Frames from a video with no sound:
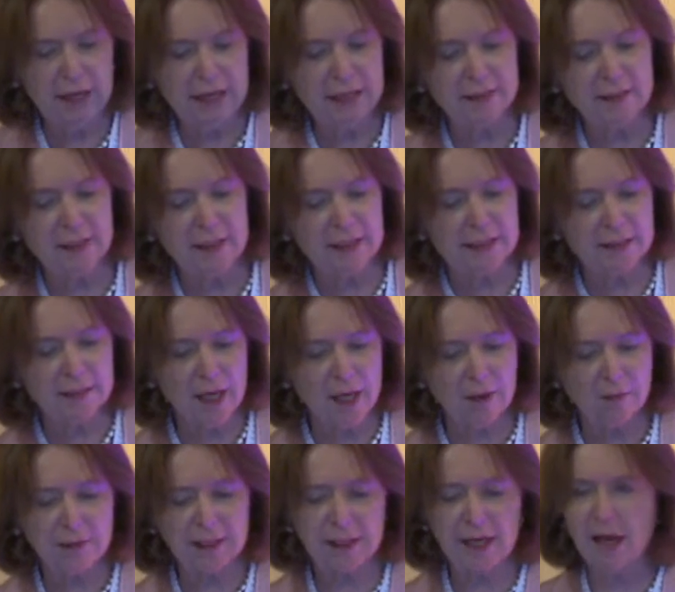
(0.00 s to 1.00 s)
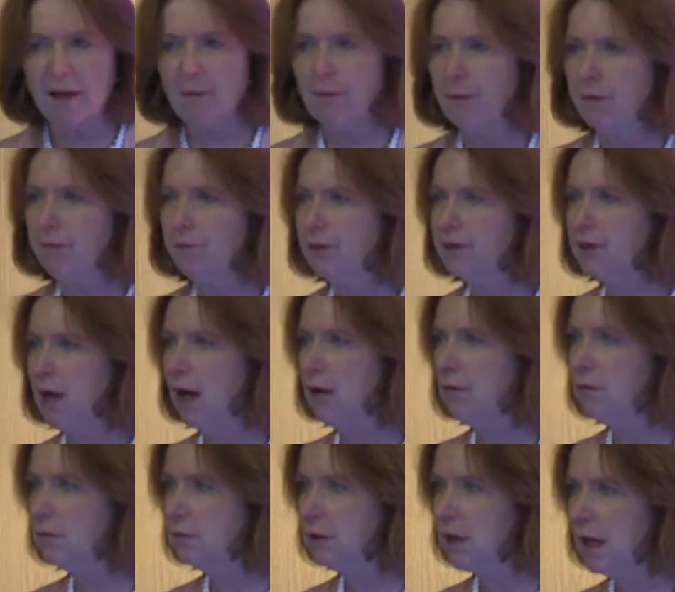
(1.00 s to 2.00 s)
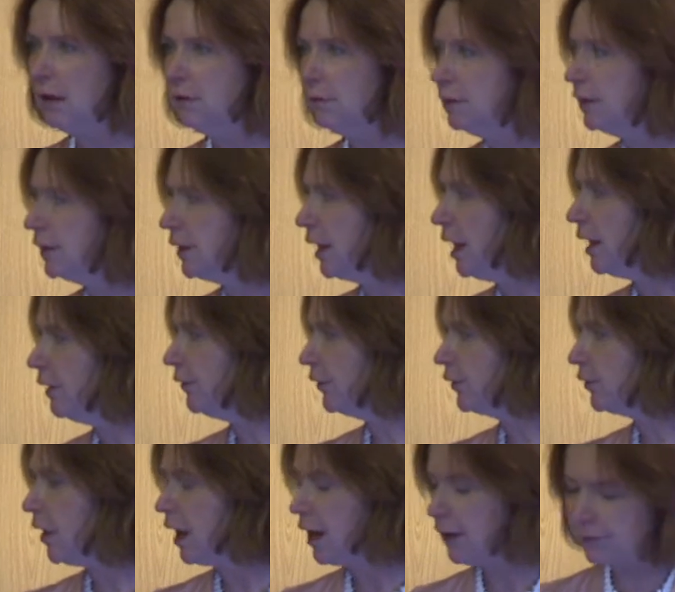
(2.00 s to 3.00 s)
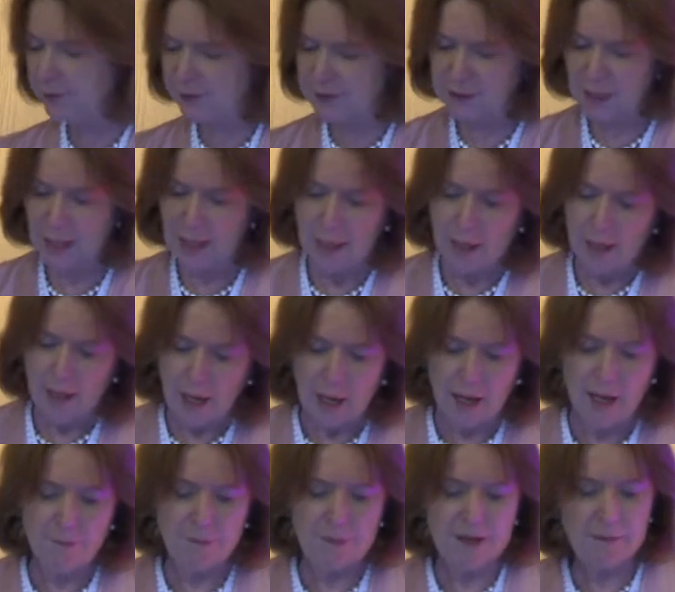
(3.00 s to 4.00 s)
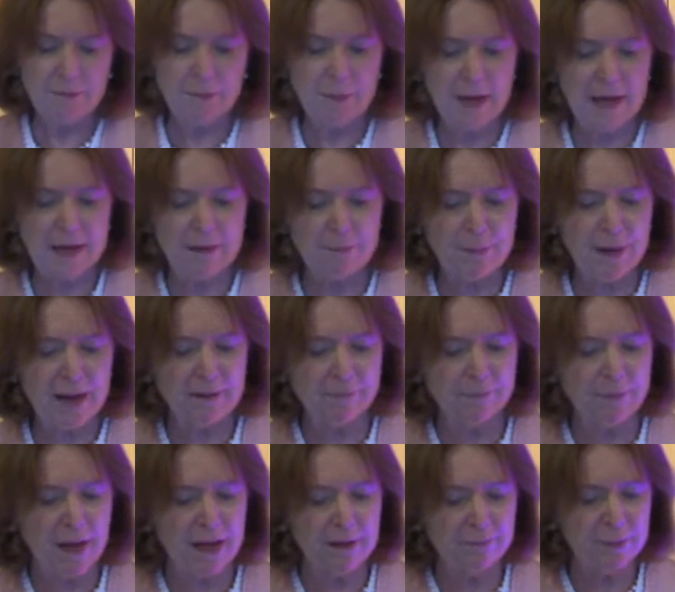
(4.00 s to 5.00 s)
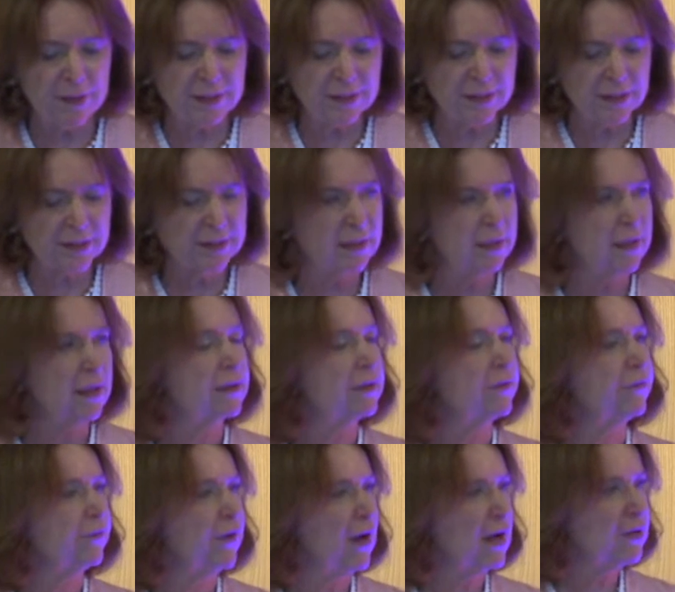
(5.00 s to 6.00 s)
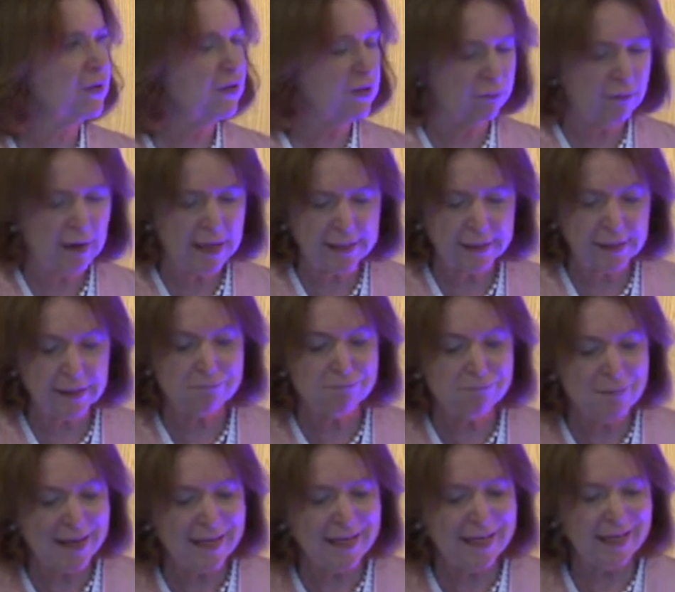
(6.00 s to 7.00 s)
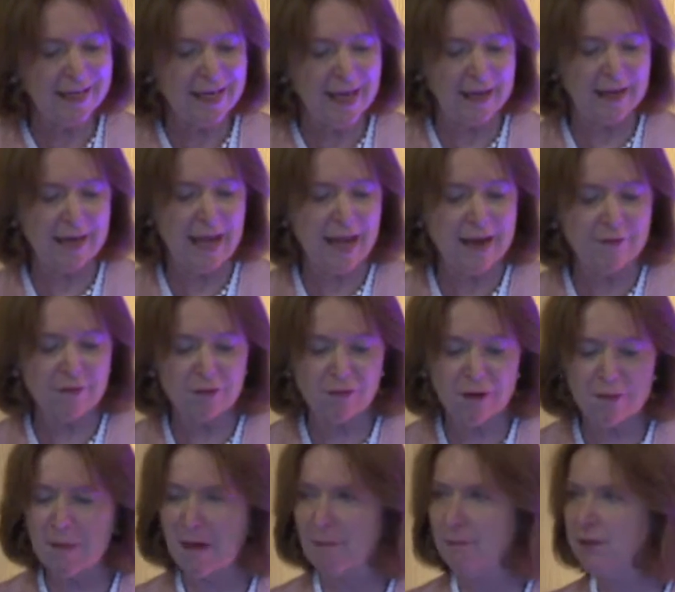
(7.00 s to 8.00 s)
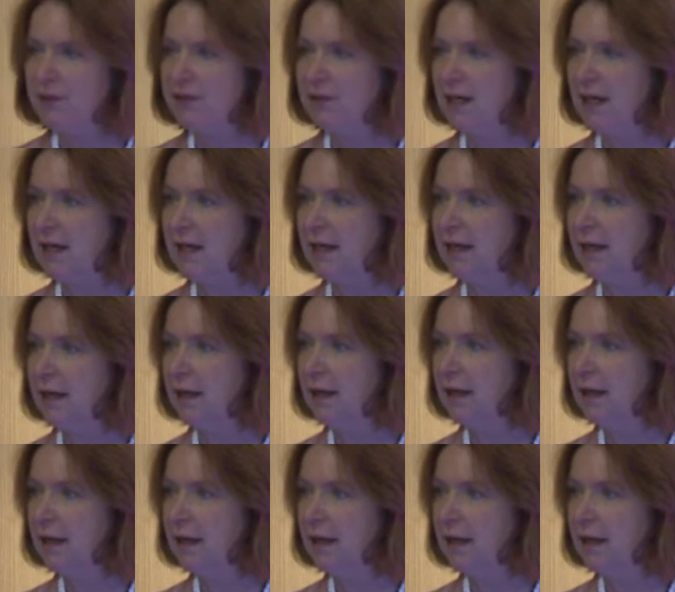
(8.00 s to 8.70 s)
lending is holding up, but old loans and overdrafts are being paid back by business and at a faster rate than many can ever remember seeing.